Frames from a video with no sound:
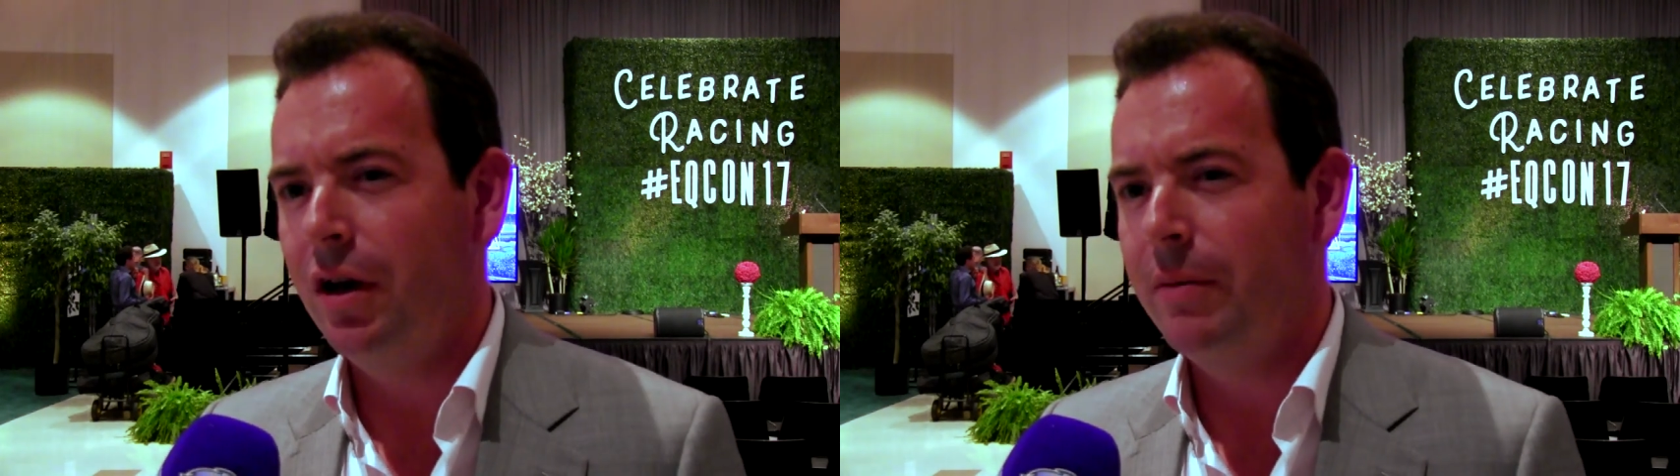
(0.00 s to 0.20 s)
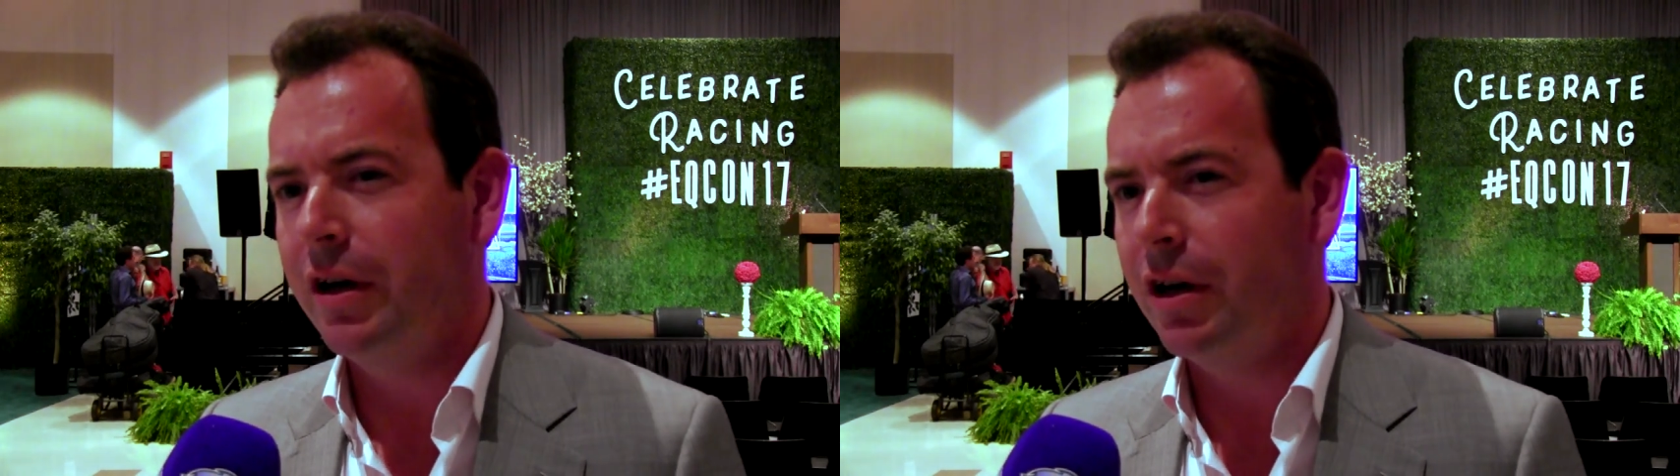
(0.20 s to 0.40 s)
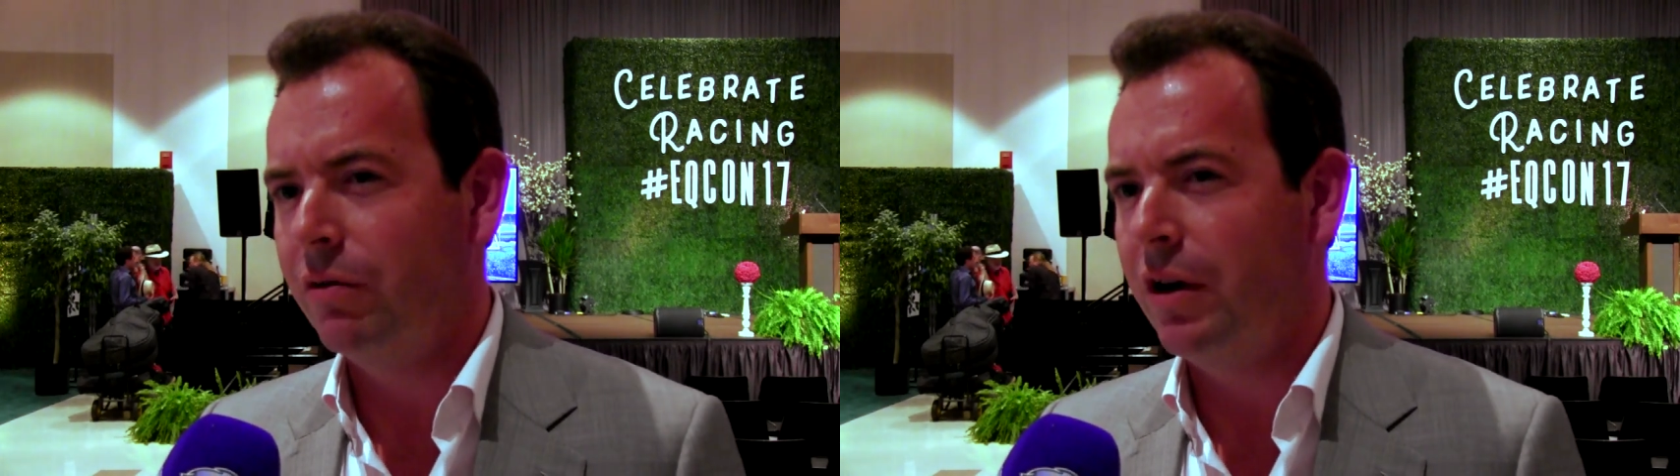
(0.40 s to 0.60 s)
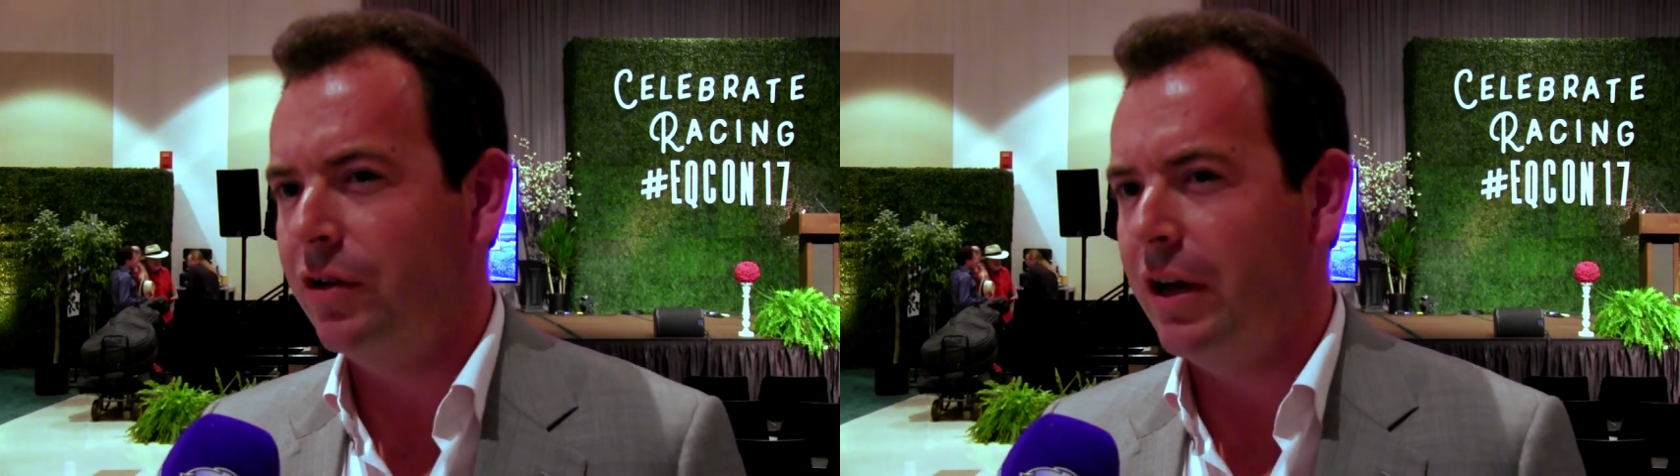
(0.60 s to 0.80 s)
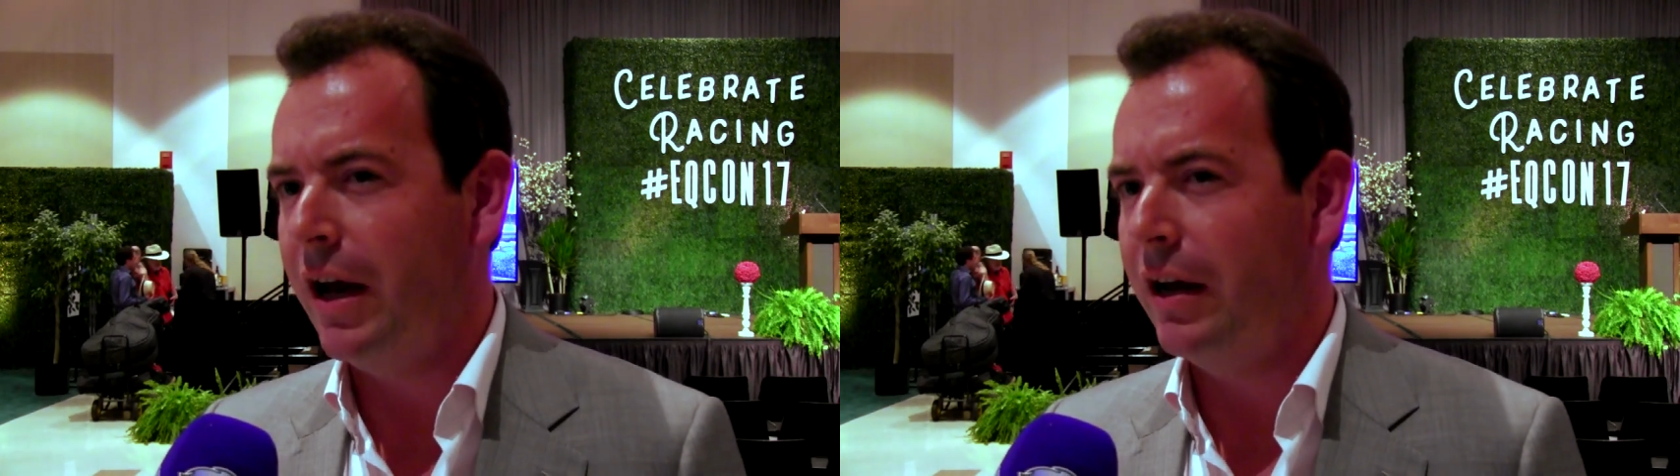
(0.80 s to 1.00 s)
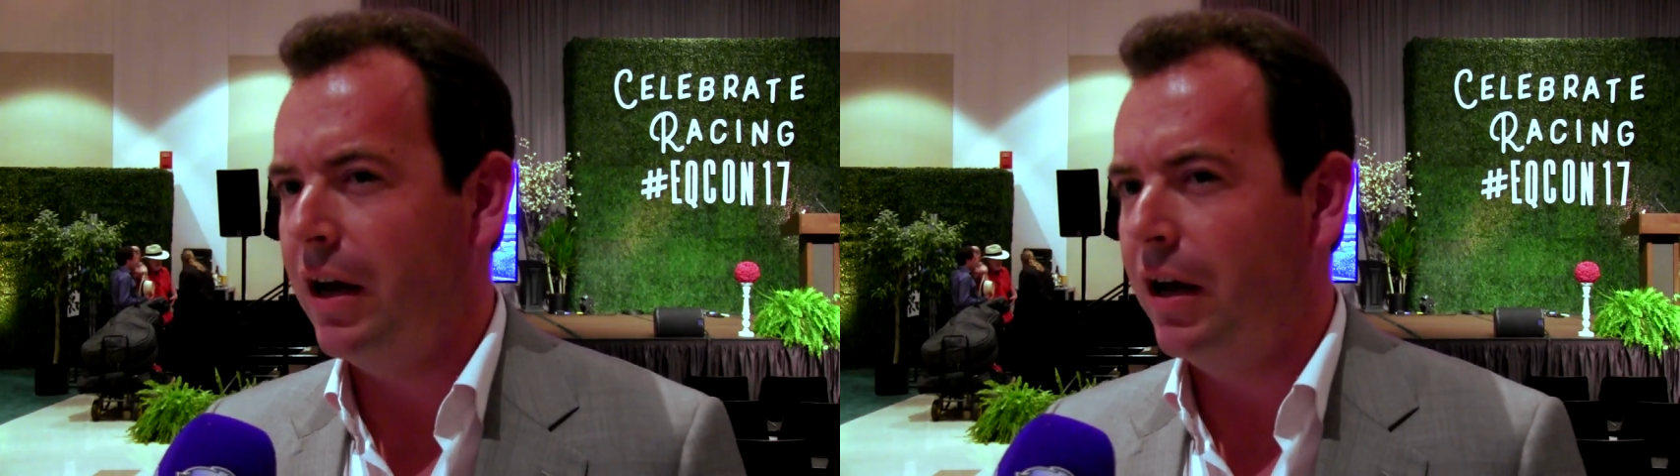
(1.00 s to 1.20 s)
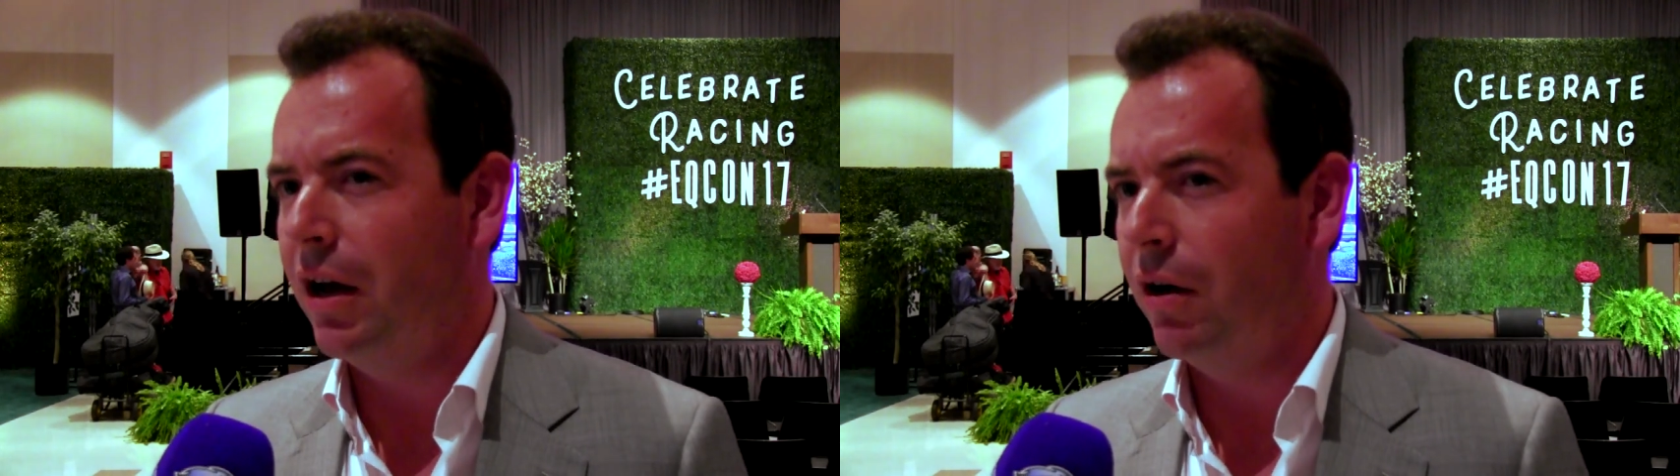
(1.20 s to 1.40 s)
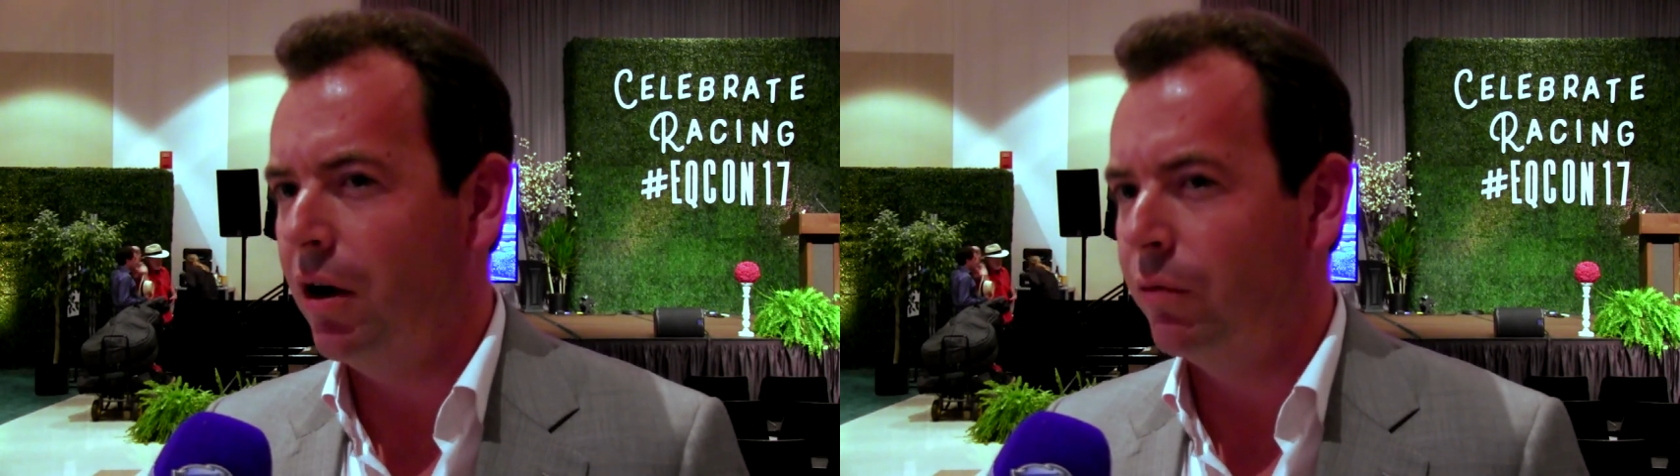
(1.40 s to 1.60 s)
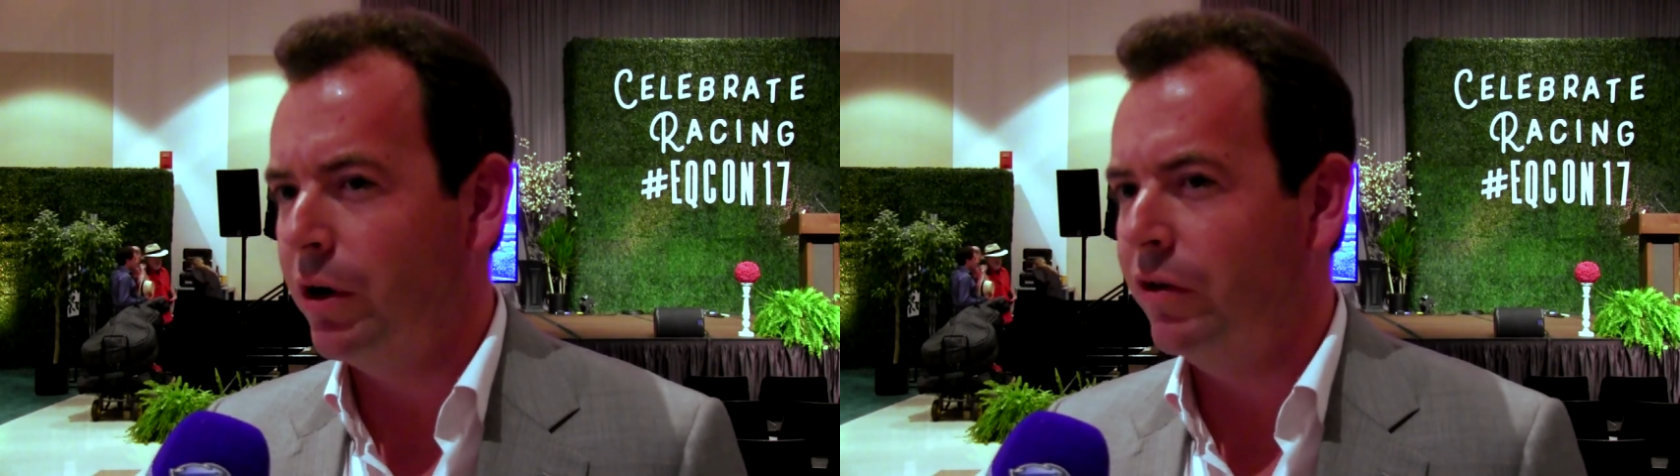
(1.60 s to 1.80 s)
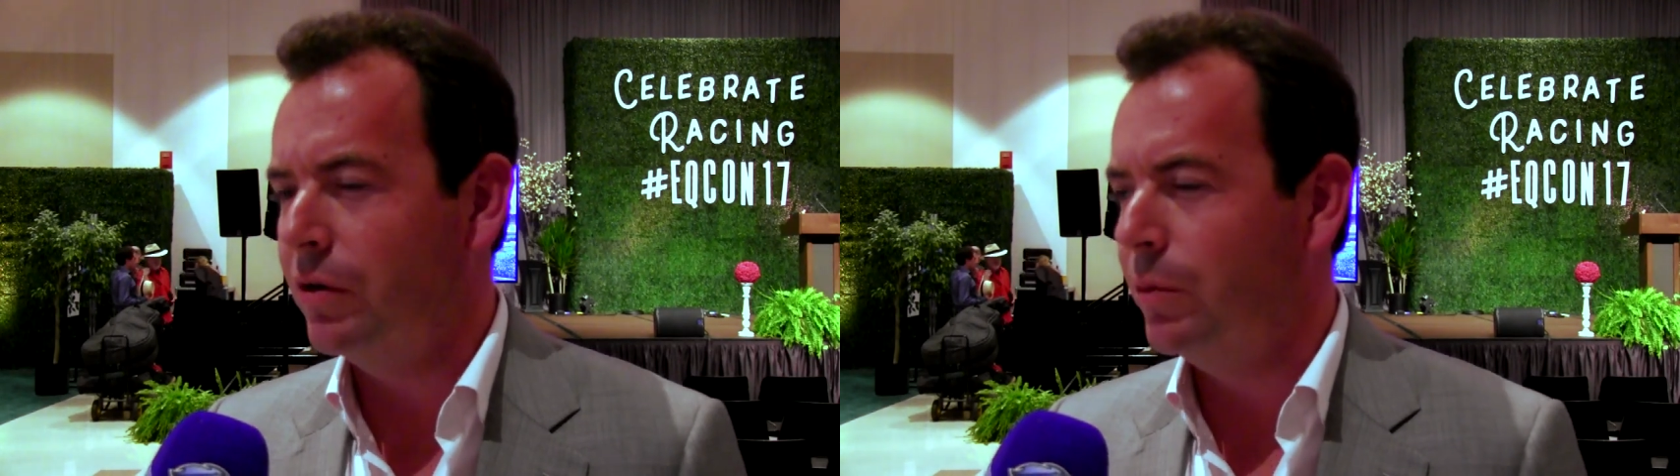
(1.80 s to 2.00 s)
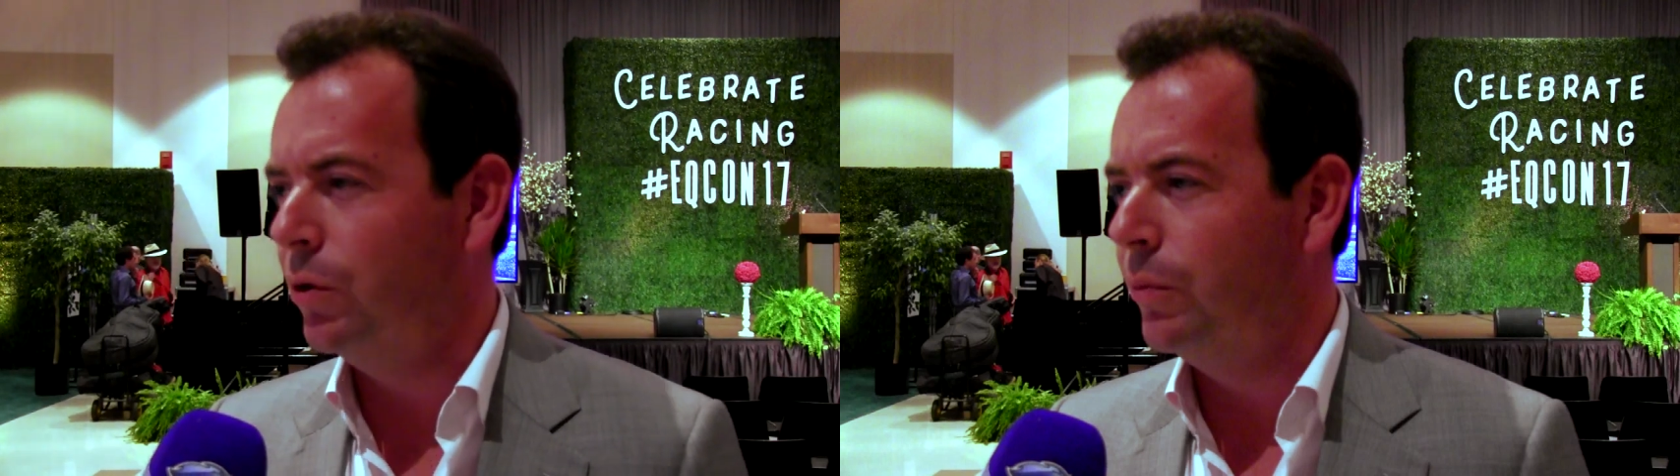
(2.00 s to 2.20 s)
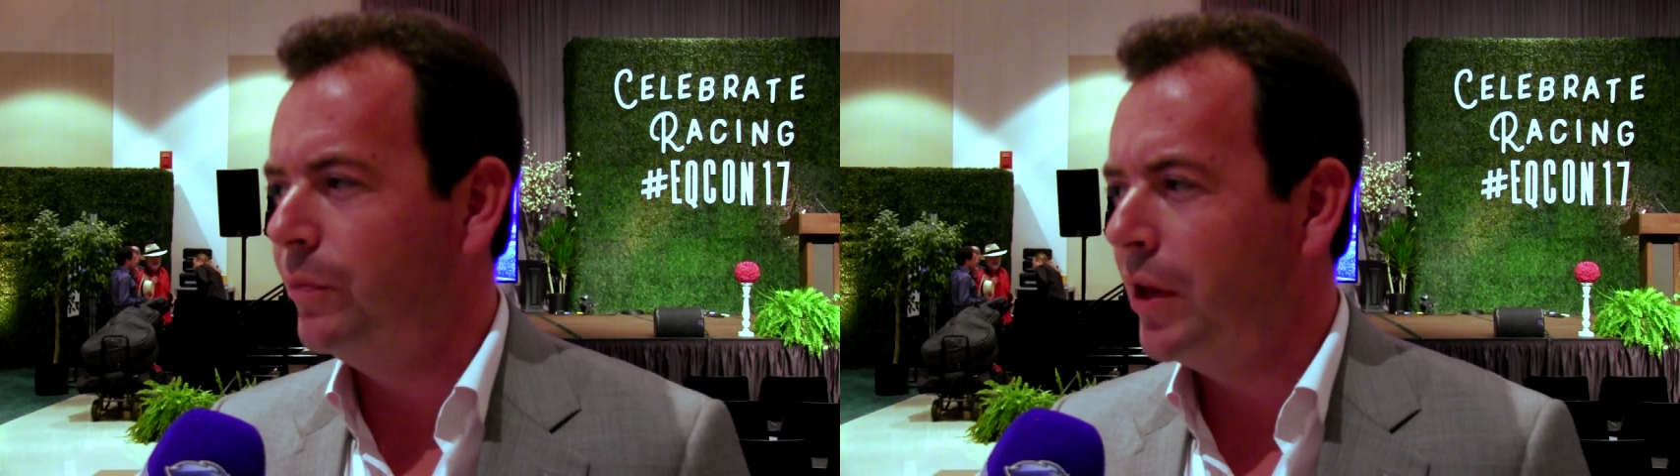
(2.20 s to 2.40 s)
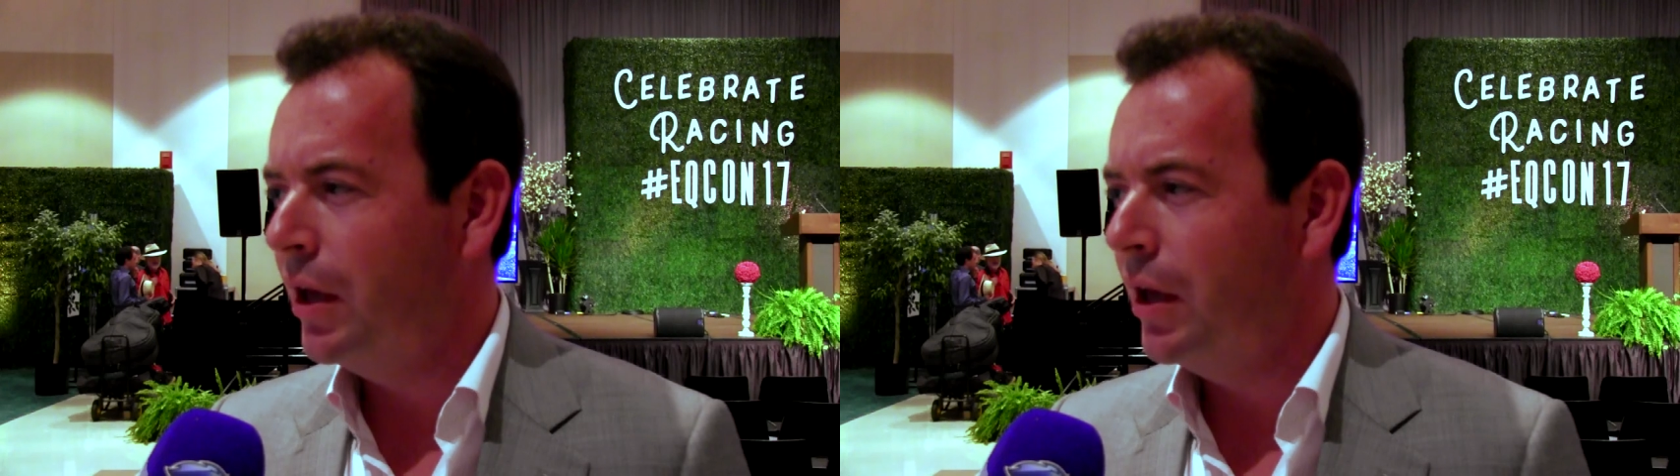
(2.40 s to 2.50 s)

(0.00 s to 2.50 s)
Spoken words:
American racing had a reasonable